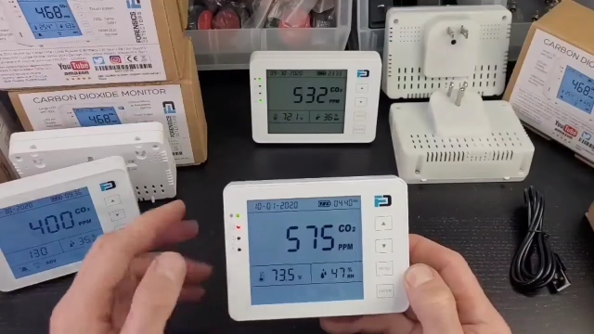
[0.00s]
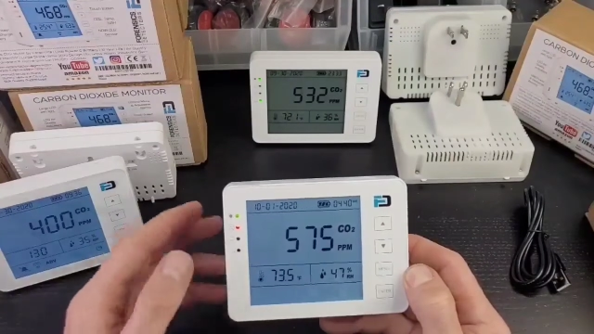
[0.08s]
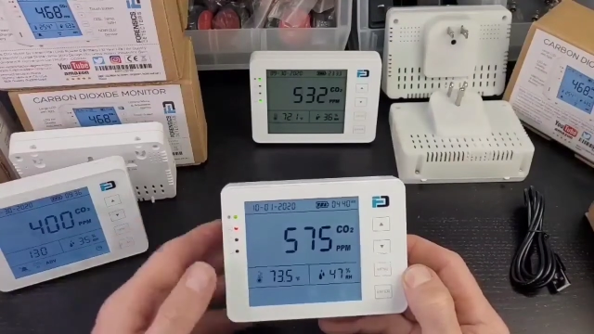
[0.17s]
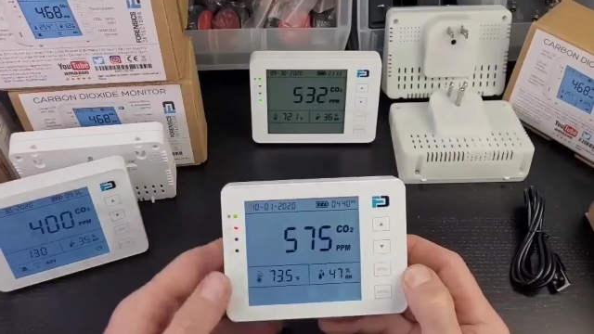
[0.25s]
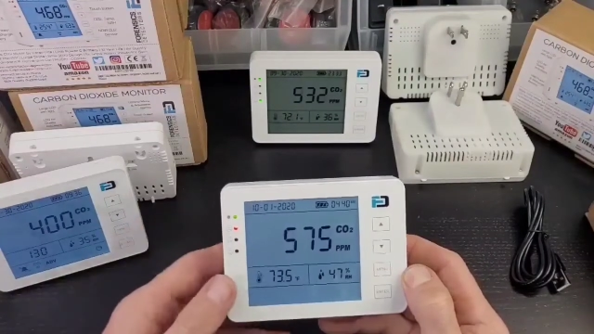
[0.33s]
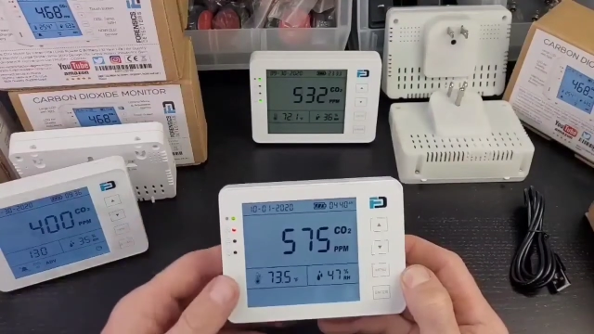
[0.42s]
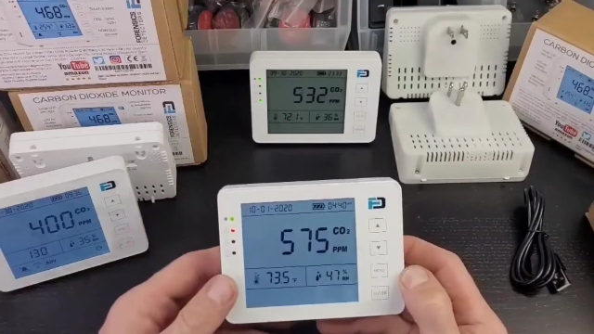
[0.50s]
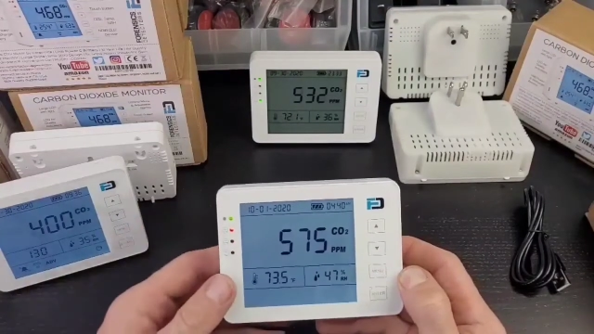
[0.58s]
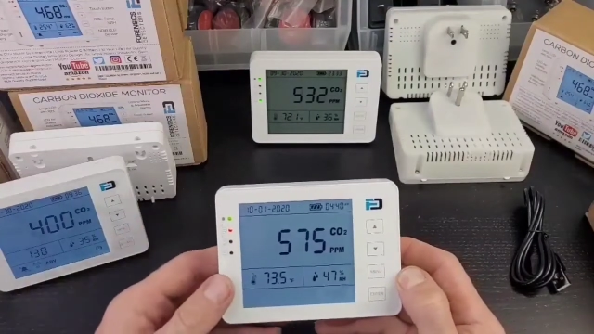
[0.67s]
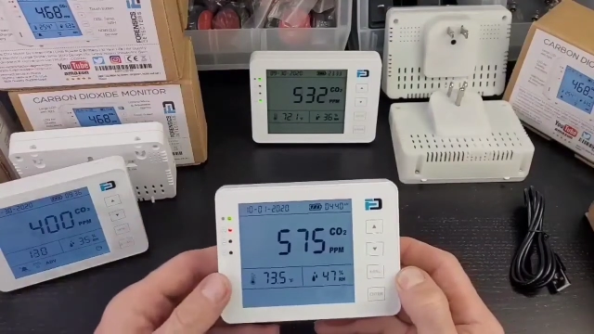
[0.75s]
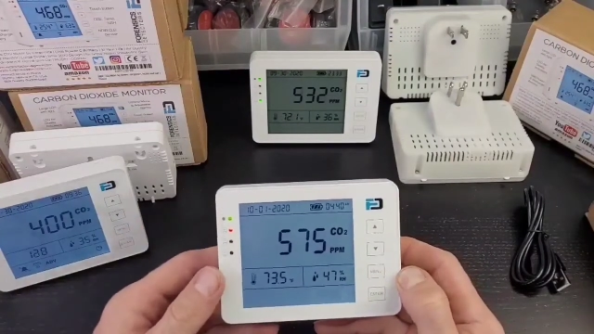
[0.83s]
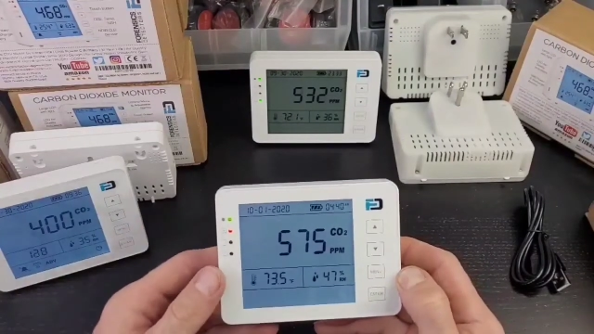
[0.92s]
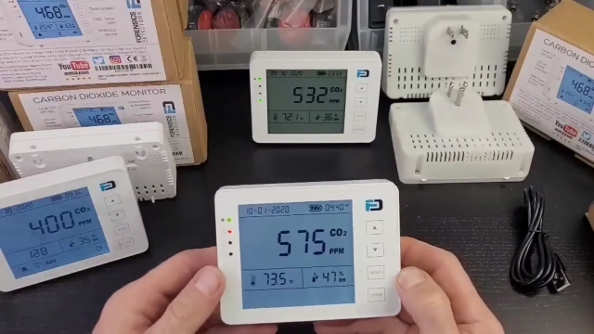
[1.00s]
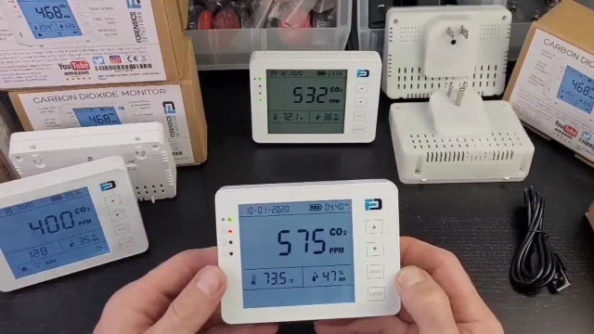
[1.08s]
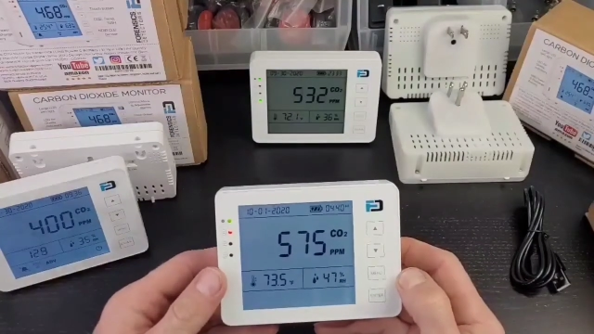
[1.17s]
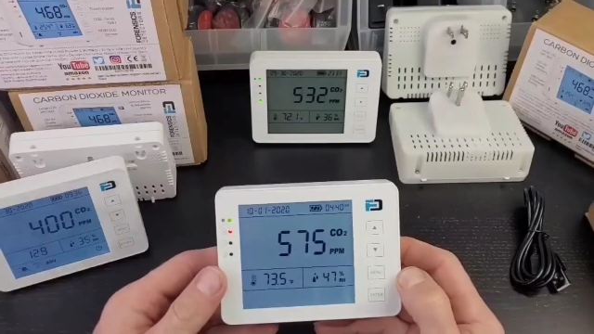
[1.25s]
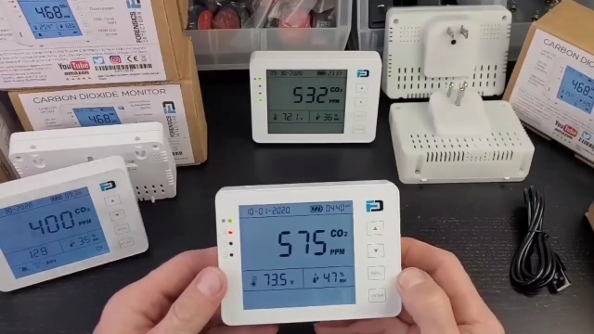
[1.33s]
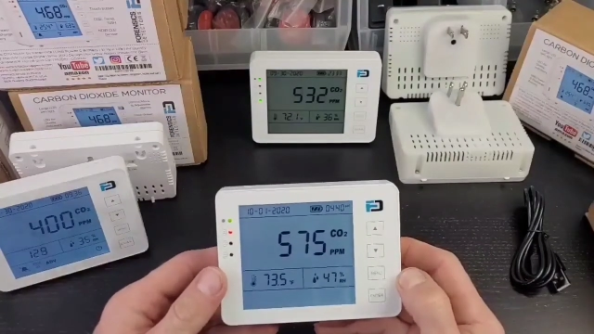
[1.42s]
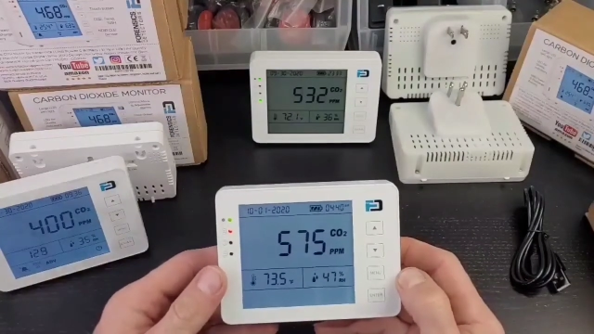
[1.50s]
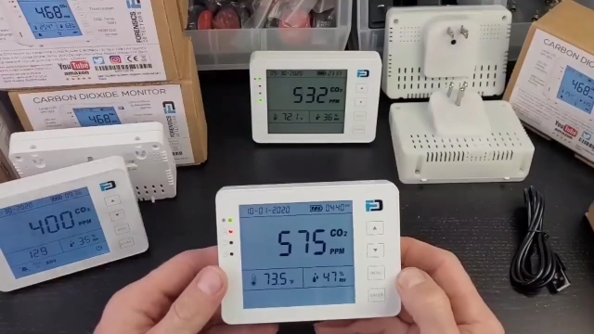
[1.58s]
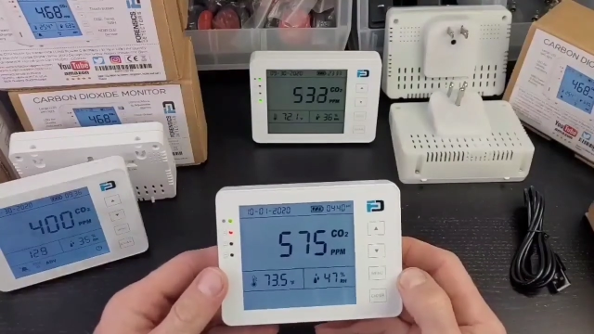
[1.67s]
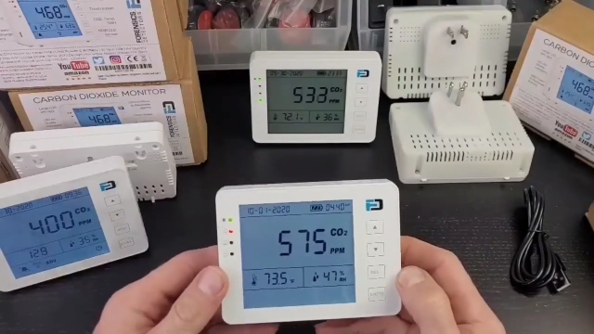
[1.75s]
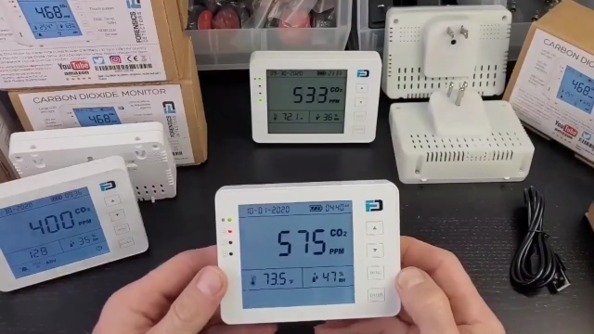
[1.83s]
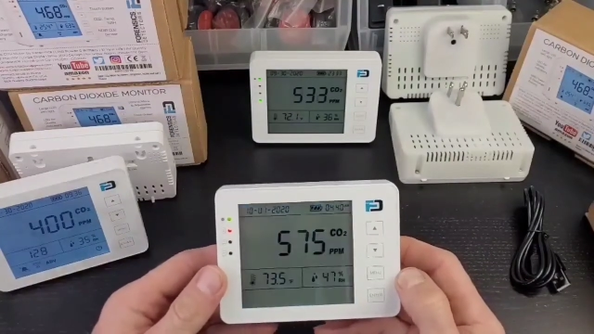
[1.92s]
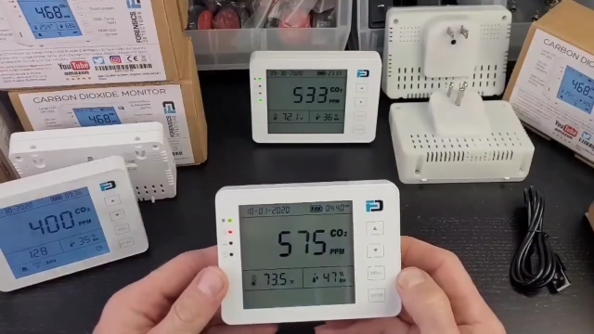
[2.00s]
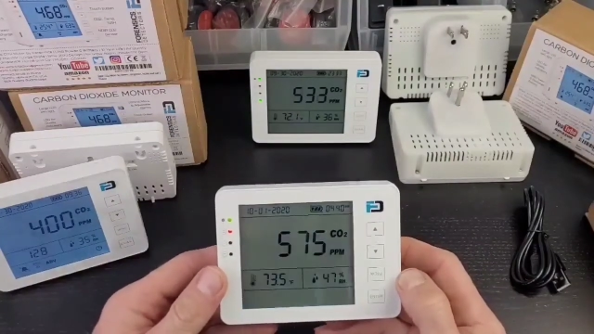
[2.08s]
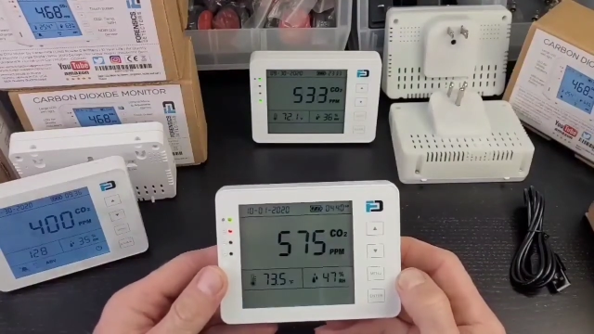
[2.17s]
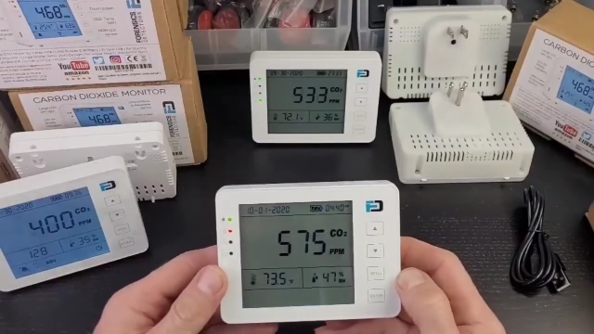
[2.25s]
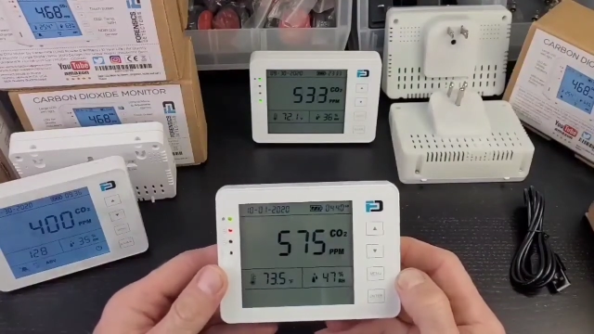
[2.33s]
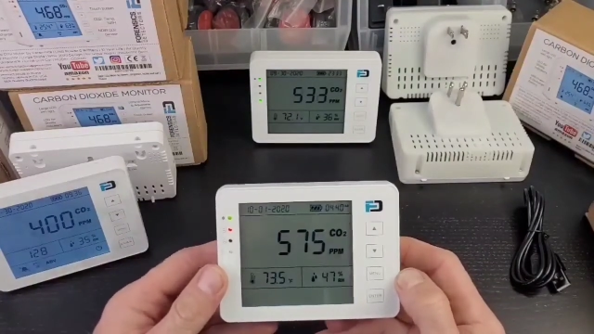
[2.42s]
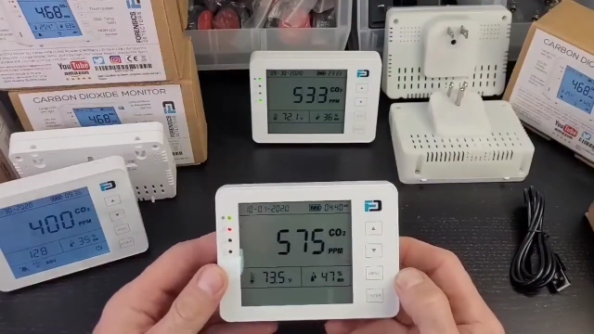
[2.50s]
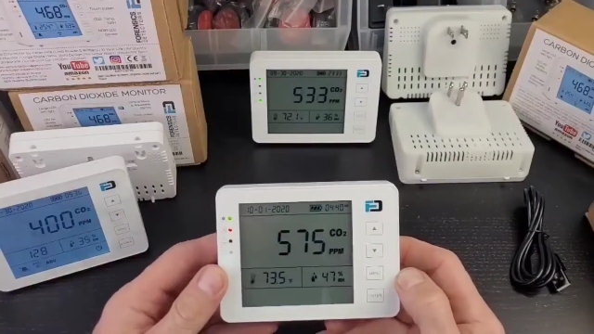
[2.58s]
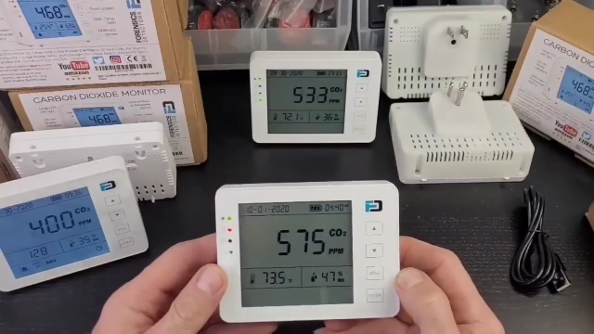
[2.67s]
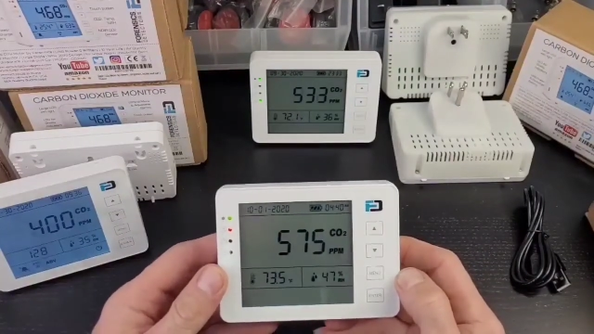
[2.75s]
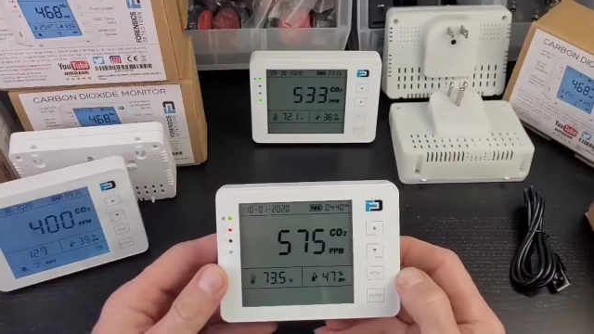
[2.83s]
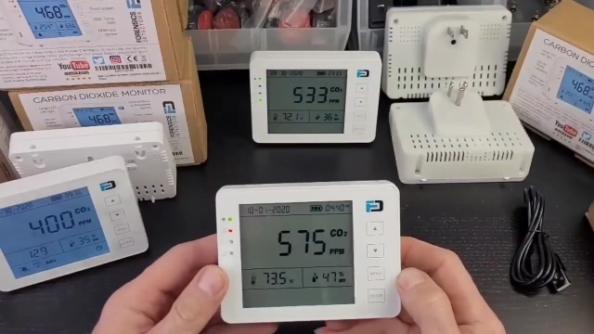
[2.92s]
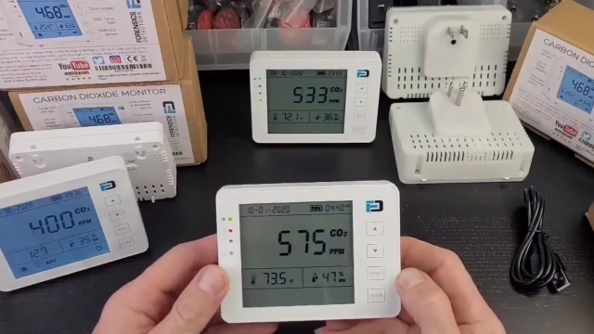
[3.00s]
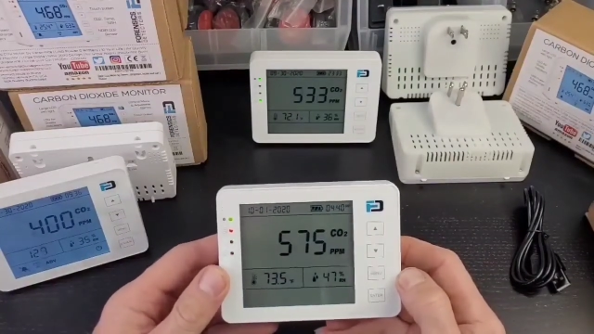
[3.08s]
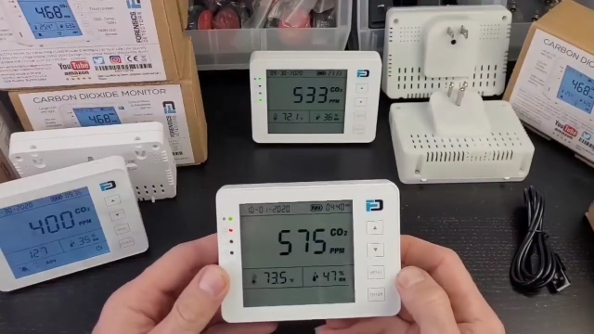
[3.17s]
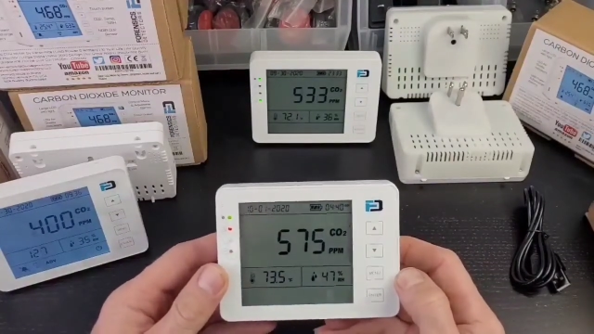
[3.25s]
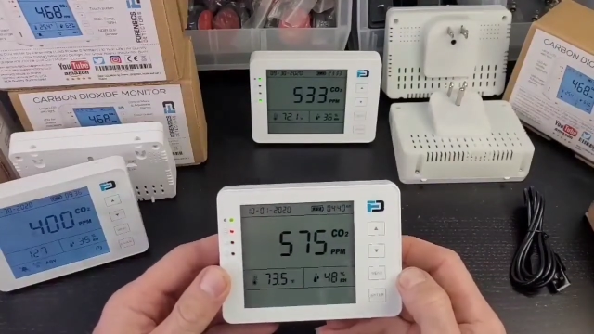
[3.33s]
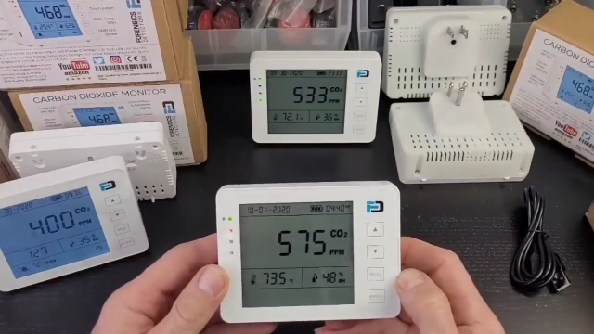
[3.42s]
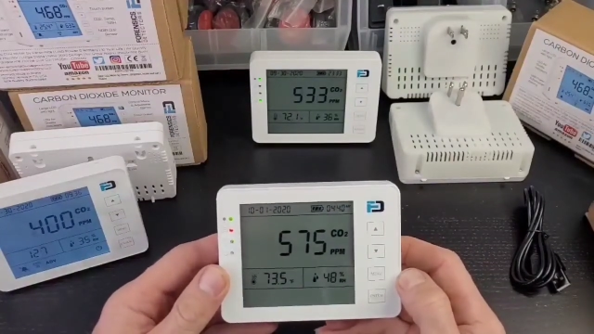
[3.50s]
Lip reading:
[unreadable: no face in view]